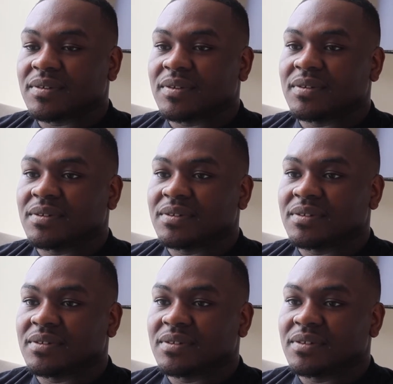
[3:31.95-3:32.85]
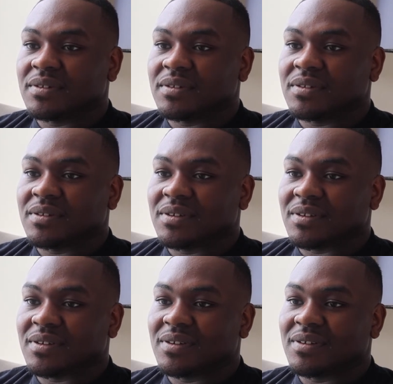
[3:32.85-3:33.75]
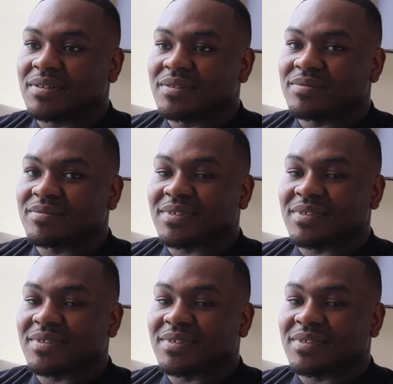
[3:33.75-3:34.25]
far for him, if I'm being honest.